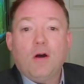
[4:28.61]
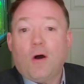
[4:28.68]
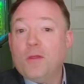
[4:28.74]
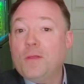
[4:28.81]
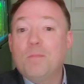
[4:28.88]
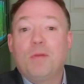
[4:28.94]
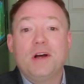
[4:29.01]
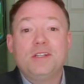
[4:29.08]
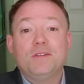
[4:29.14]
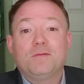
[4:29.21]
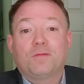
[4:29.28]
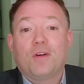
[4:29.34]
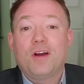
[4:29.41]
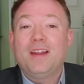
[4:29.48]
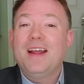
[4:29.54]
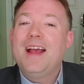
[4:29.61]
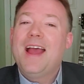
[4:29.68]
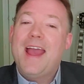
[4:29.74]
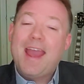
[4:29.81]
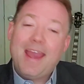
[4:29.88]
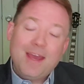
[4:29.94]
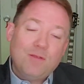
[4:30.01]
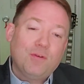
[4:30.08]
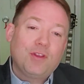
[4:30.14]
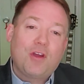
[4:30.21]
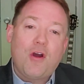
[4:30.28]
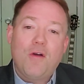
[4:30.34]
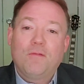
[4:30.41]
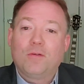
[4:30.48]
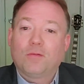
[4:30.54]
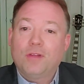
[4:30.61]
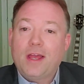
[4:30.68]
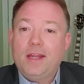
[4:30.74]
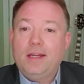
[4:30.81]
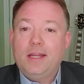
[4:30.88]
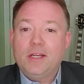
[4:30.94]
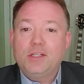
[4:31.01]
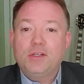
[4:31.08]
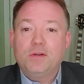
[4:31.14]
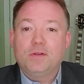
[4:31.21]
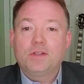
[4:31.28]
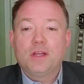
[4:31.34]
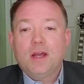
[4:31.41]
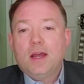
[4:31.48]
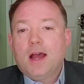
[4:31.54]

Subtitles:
on the budget front and with COVID-related issues.